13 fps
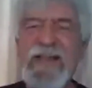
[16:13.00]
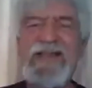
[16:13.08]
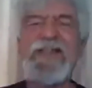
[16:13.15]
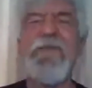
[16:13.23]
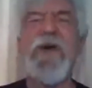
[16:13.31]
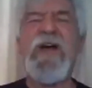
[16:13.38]

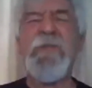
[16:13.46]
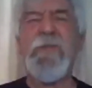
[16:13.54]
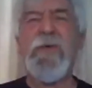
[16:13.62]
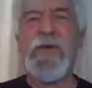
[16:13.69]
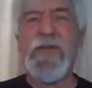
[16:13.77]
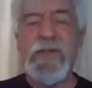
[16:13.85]
it's
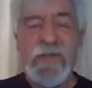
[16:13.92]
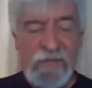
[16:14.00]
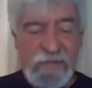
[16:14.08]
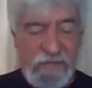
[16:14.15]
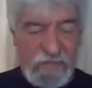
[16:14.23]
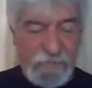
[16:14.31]
mind-blowing
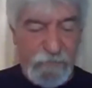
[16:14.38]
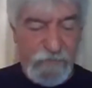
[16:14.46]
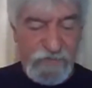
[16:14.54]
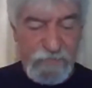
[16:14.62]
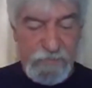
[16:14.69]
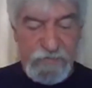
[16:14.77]
as
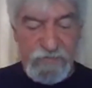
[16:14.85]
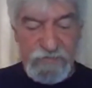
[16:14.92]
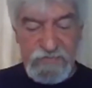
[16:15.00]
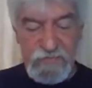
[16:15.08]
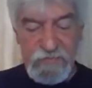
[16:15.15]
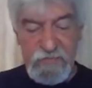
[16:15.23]
far as we're
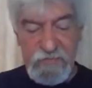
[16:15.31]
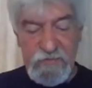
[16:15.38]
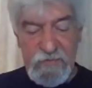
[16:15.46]
concerned.